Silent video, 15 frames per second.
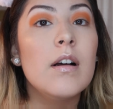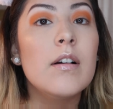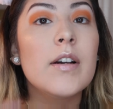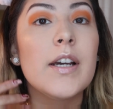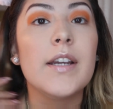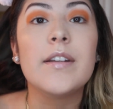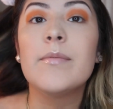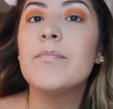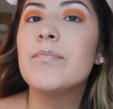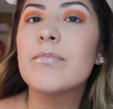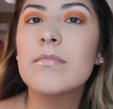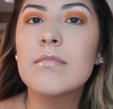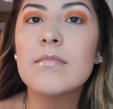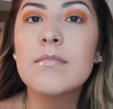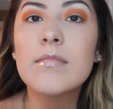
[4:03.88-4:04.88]
Okay,
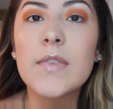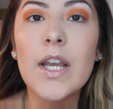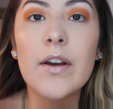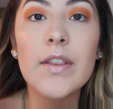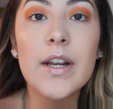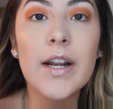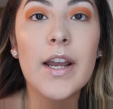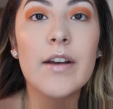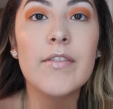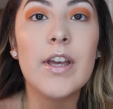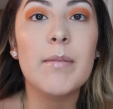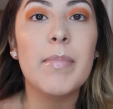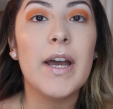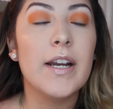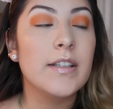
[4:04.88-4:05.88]
now that I have
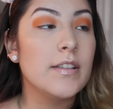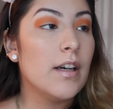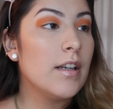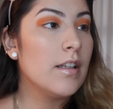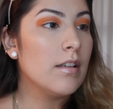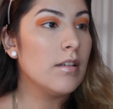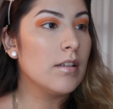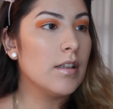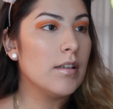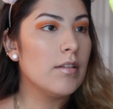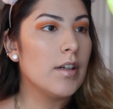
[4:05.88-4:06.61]
that packed on and looking